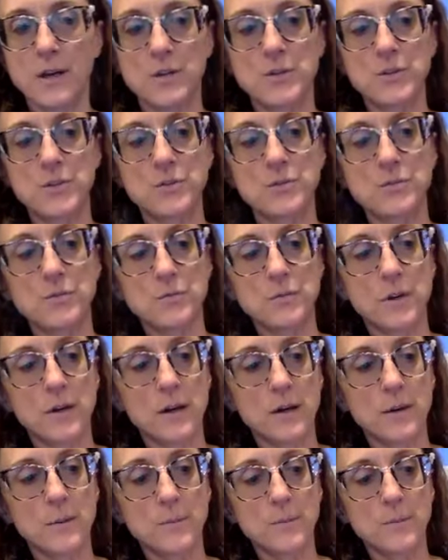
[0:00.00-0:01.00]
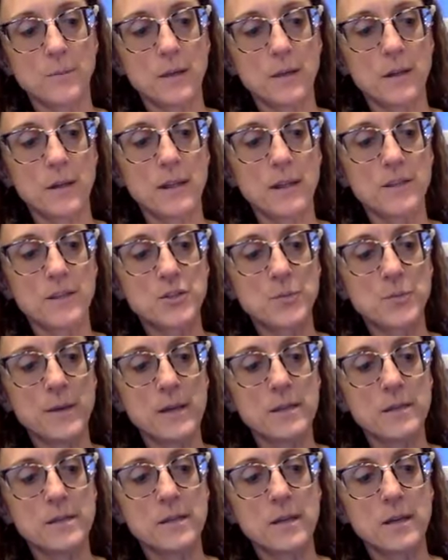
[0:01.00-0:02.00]
to cleanse your
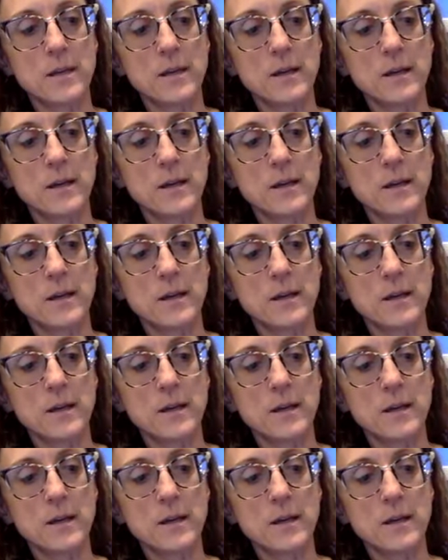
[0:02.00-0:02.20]
beads.